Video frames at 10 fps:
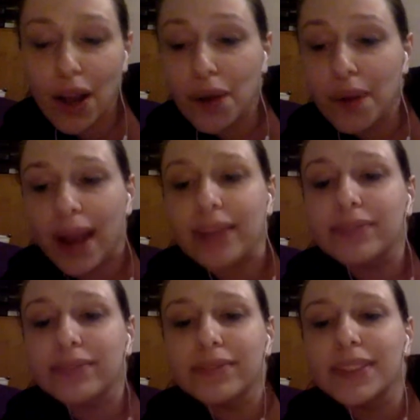
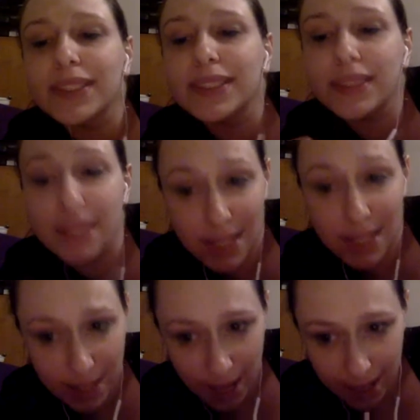okay, this is the
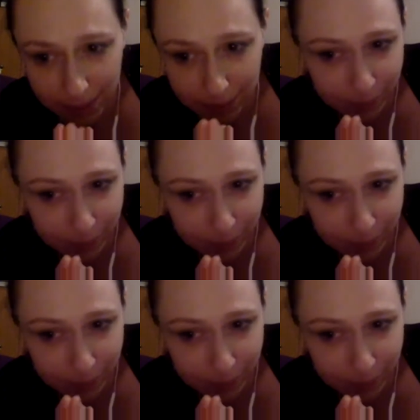detail.